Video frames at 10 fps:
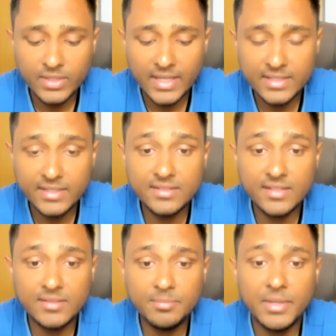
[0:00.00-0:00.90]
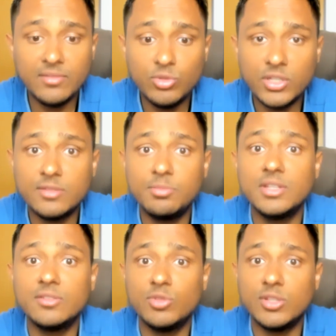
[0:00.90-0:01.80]
And then it's such a painful
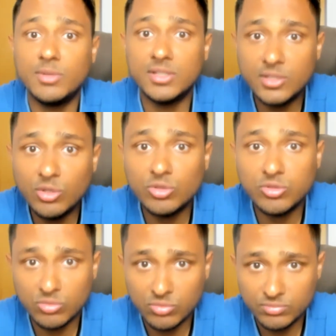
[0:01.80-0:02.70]
experience for the mother also.